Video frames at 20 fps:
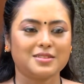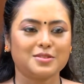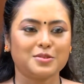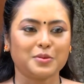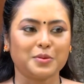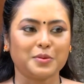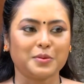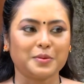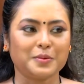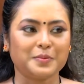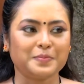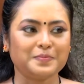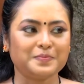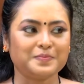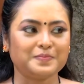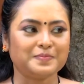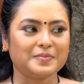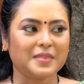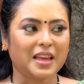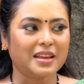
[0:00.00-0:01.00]
So,
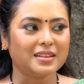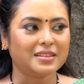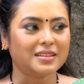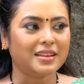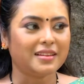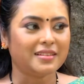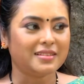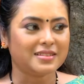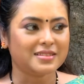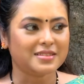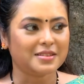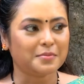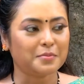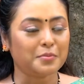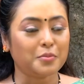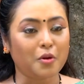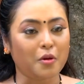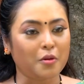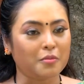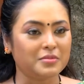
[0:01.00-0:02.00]
and there is some
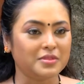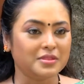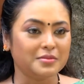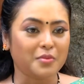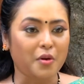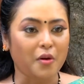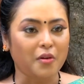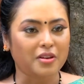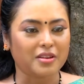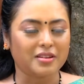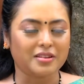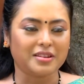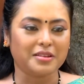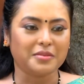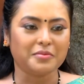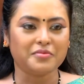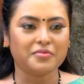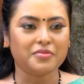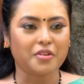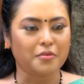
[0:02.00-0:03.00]
problem
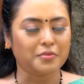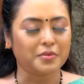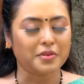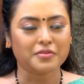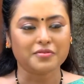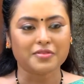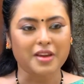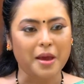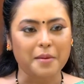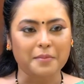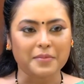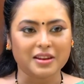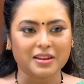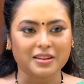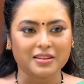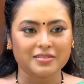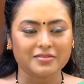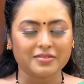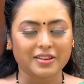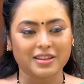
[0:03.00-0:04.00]
occurring from the
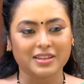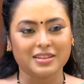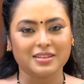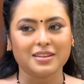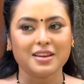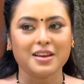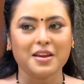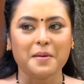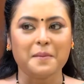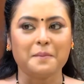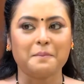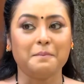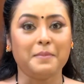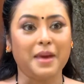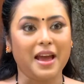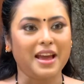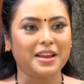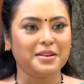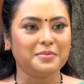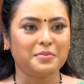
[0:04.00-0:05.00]
family, very
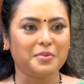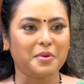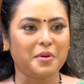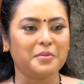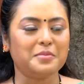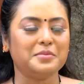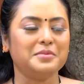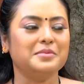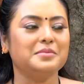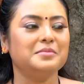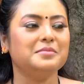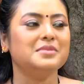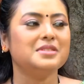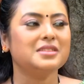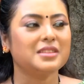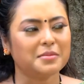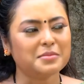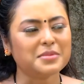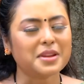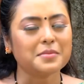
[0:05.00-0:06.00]
bad problem,
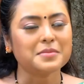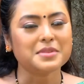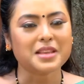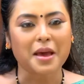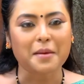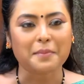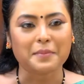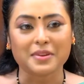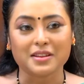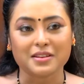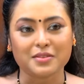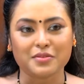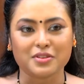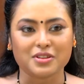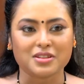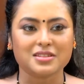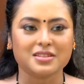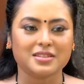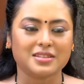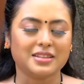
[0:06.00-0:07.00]
sometimes happen
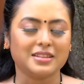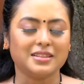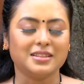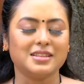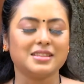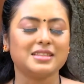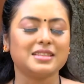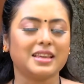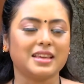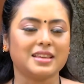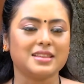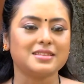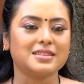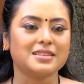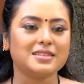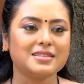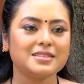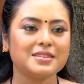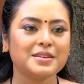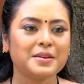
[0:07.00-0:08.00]
but in these
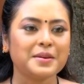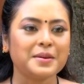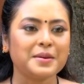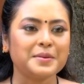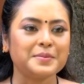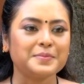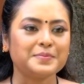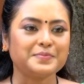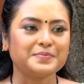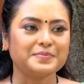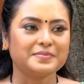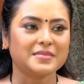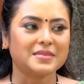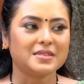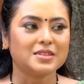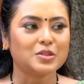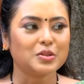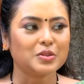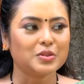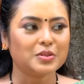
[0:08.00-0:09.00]
cases.
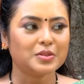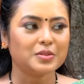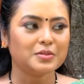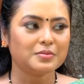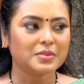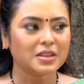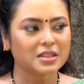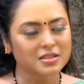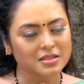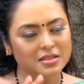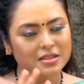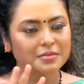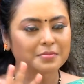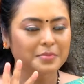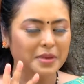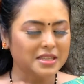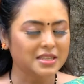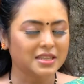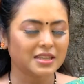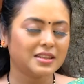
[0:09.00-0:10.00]
So it's a
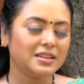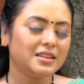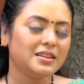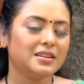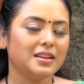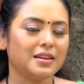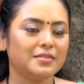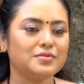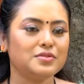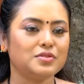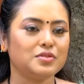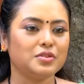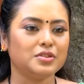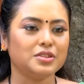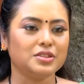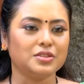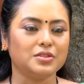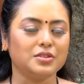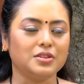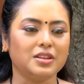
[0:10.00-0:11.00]
basically a love
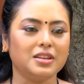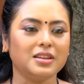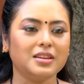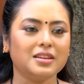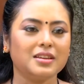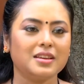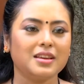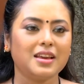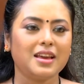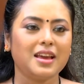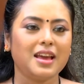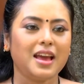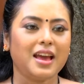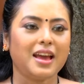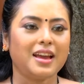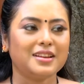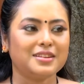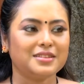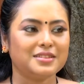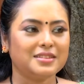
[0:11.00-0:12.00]
story only,
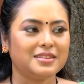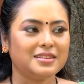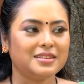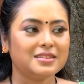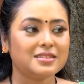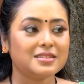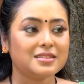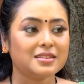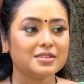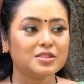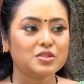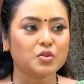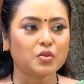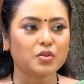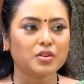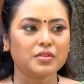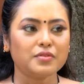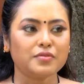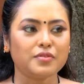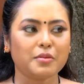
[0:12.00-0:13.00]
and it's a
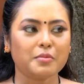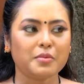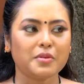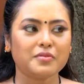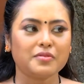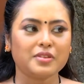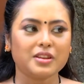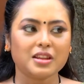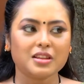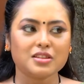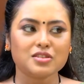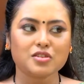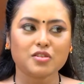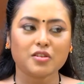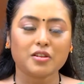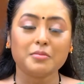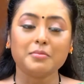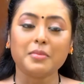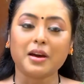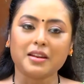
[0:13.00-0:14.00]
story from a village
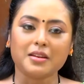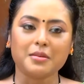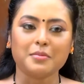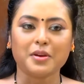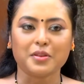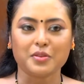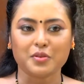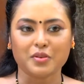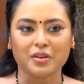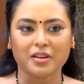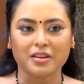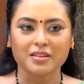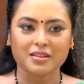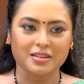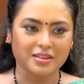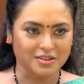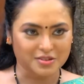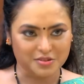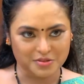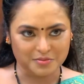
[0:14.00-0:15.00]
called Mana Madurai,
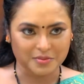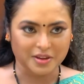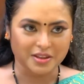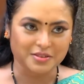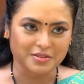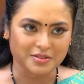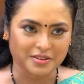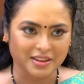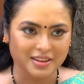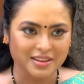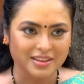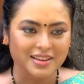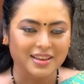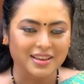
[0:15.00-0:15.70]
near to Madurai,